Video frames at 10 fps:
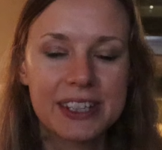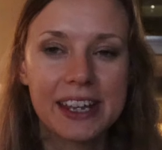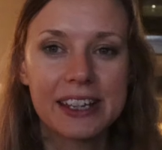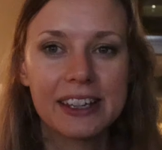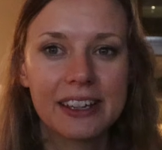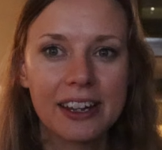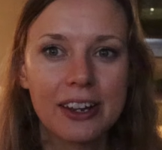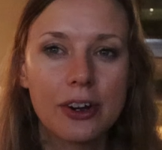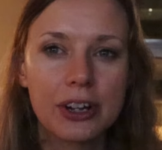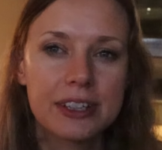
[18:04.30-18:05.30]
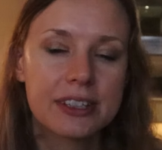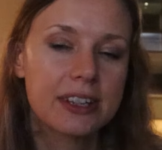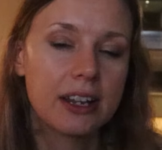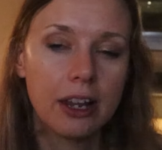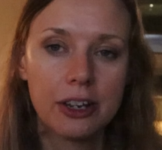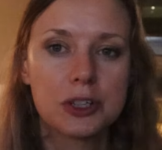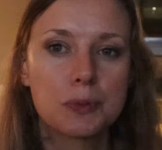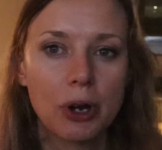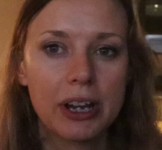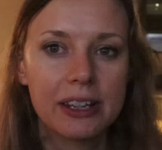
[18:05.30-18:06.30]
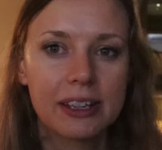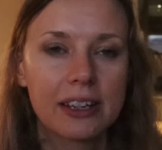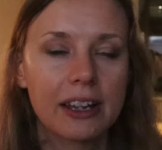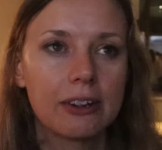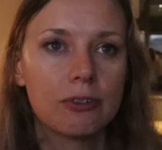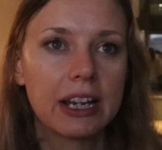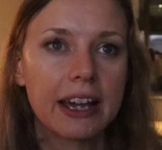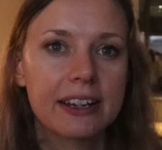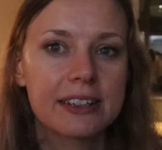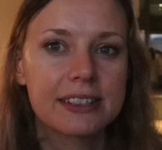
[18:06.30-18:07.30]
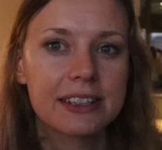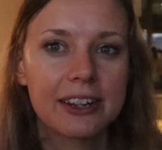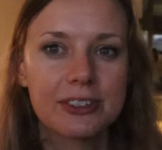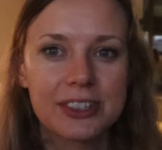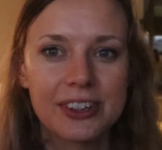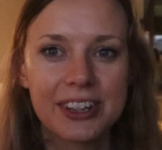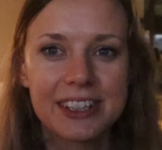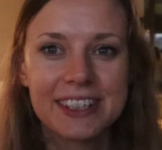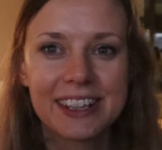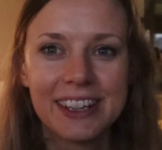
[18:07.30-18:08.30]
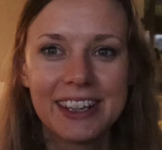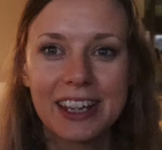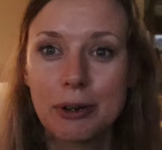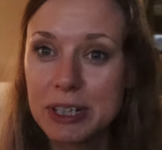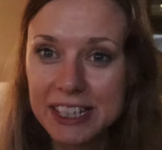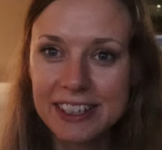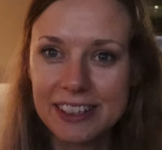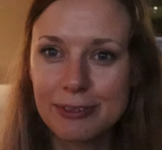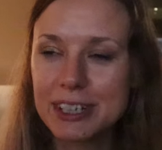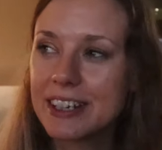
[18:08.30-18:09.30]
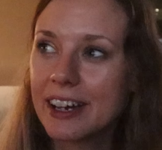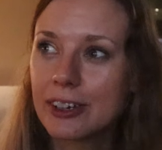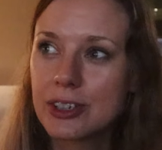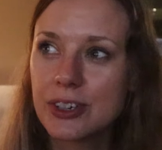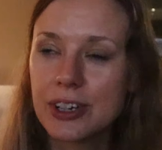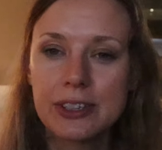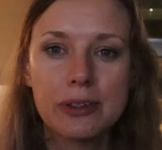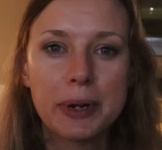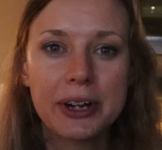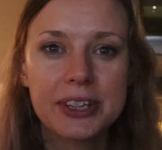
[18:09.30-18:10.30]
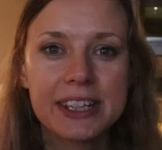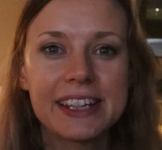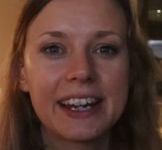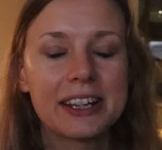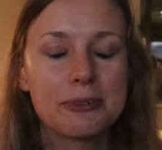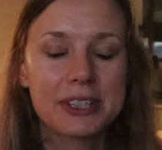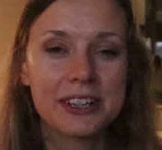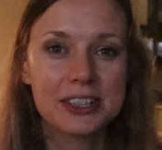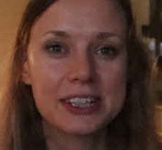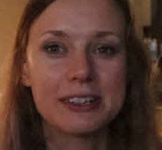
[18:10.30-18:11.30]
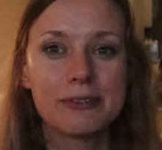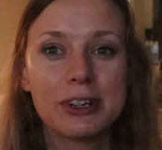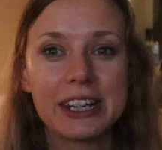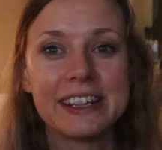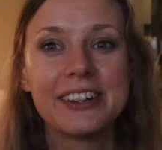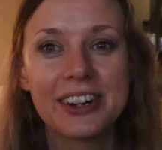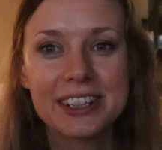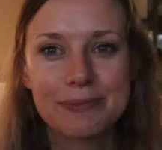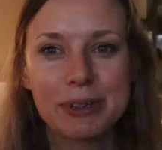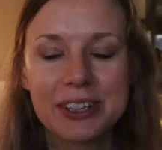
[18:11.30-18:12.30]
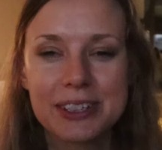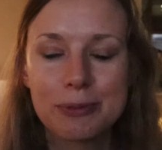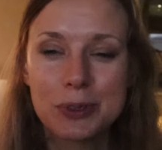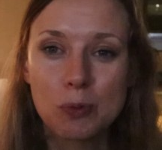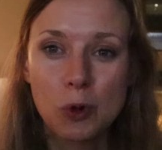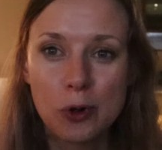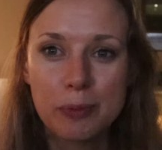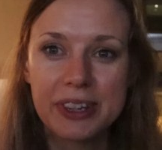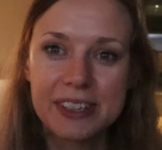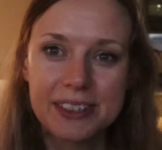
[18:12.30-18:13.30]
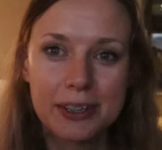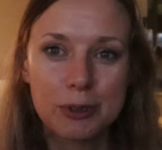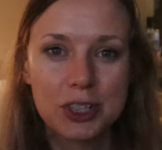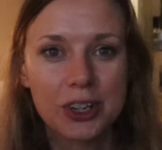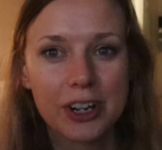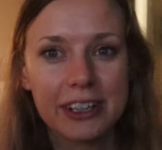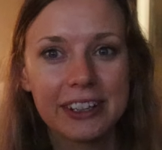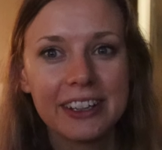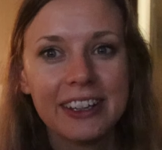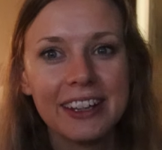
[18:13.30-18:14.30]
take a nice lunch break and relax outside. And we did. We sat outside on the balcony and it was actually really nice because it was warm and the sun was shining,